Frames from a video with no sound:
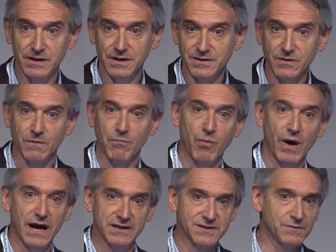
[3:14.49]
It
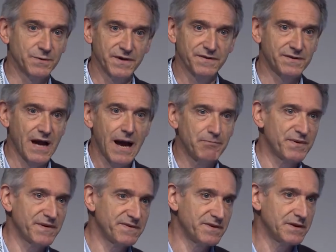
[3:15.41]
combines with
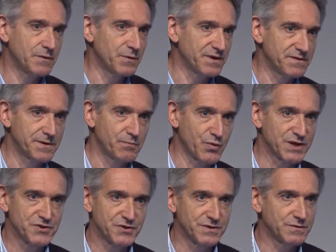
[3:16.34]
apathy, with
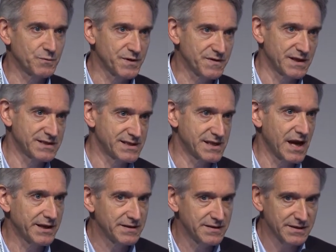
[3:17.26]
depression, with
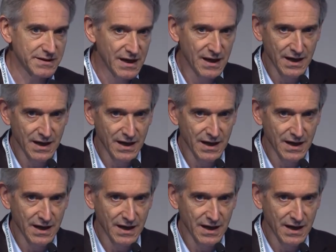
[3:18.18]
anxiety,